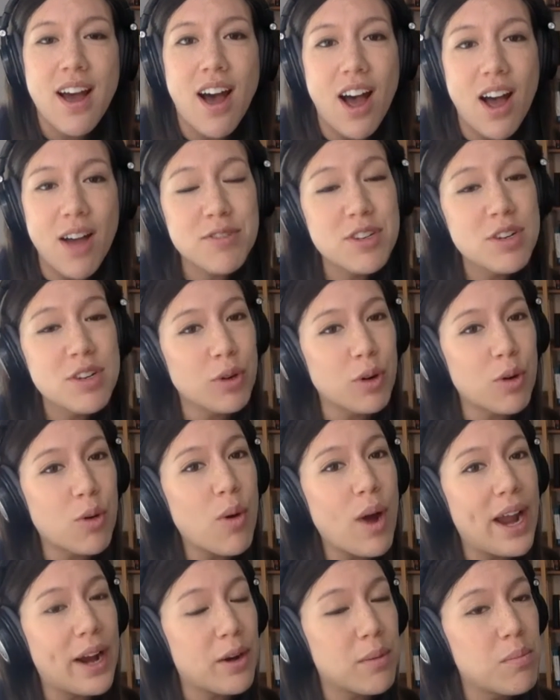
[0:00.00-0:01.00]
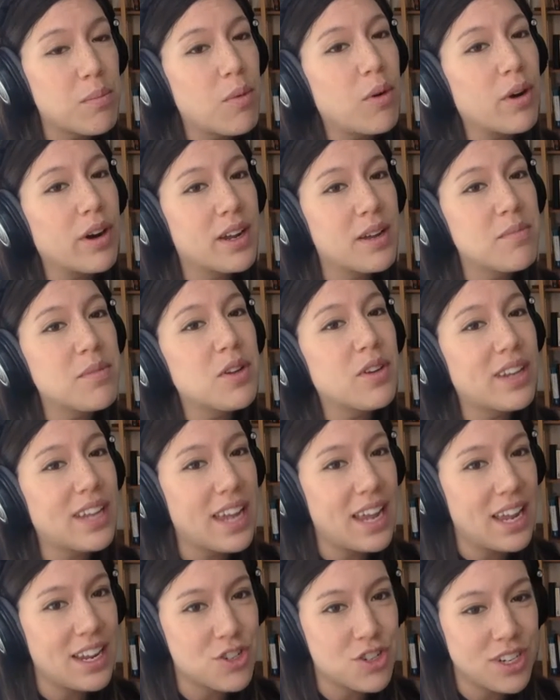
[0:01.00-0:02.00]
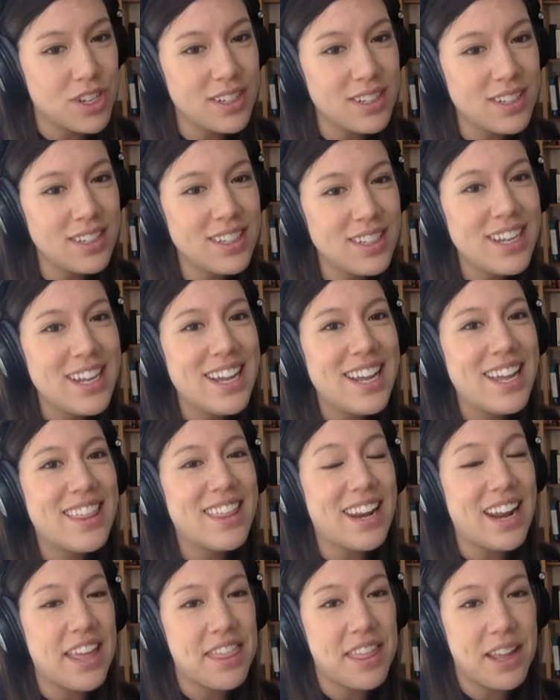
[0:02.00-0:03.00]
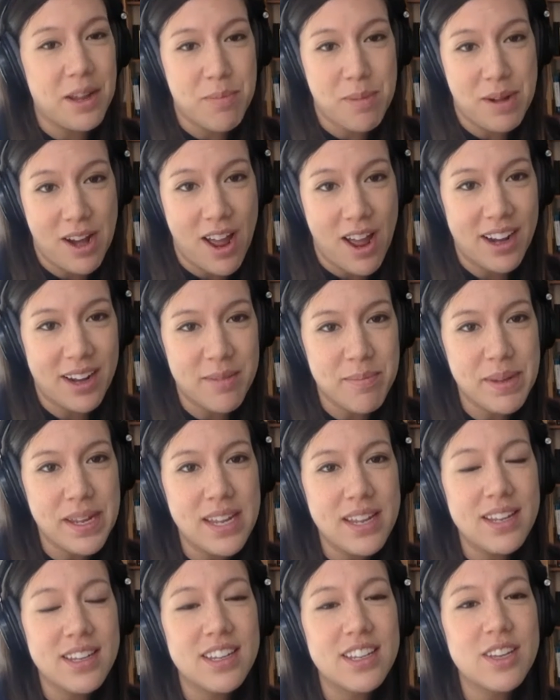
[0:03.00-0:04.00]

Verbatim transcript: often require more communication than I think monogamy.